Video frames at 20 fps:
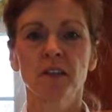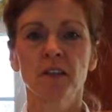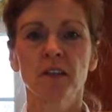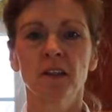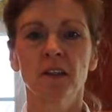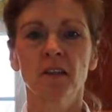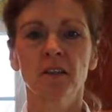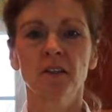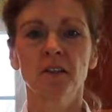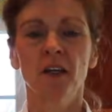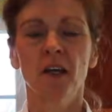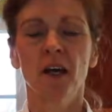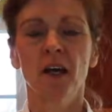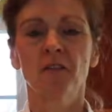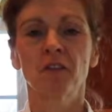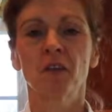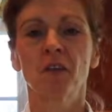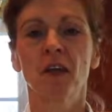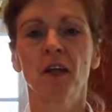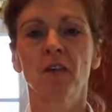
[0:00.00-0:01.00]
you know, to
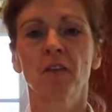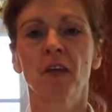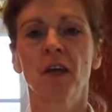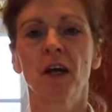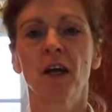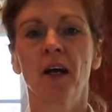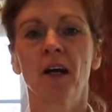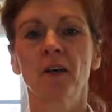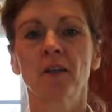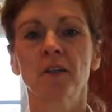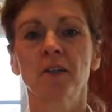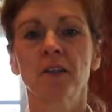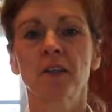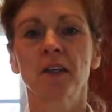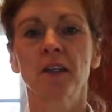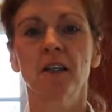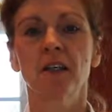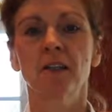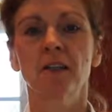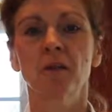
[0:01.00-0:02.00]
have around the house. The
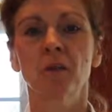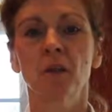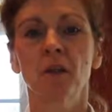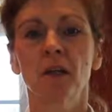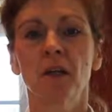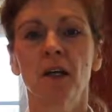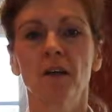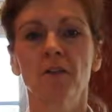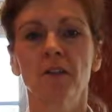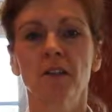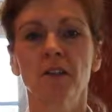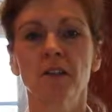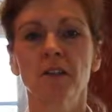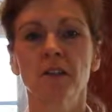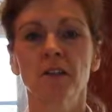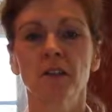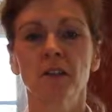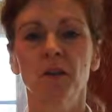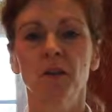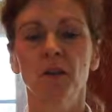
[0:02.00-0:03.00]
kids will love it
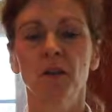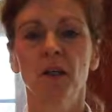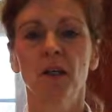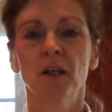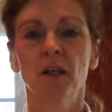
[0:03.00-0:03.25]
too.